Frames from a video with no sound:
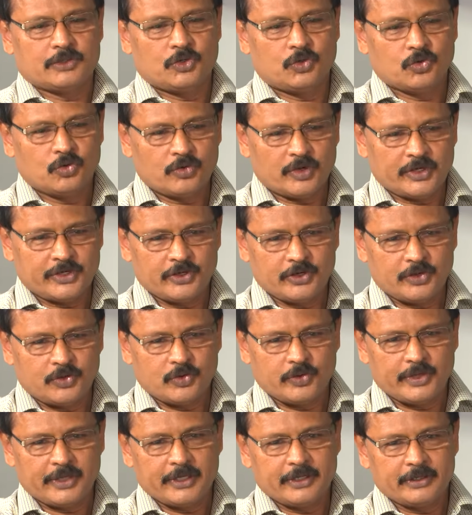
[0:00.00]
do what you are
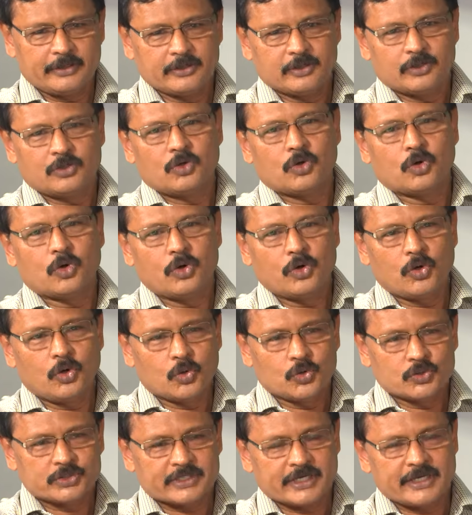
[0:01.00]
doing, don't
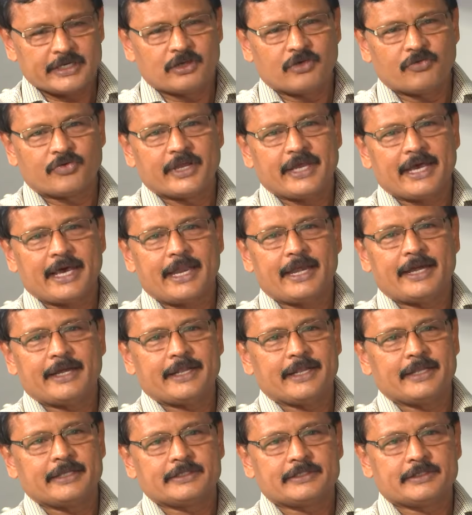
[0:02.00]
lose sight of
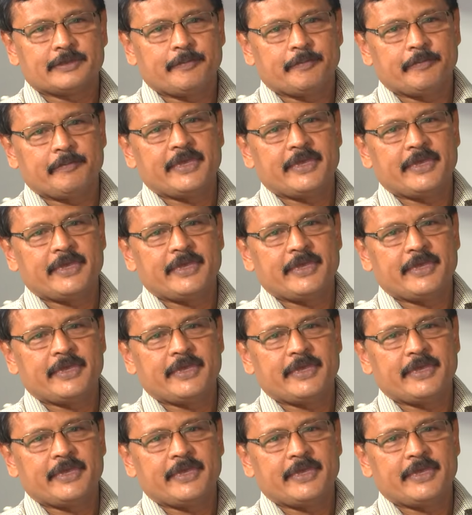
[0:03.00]
realities,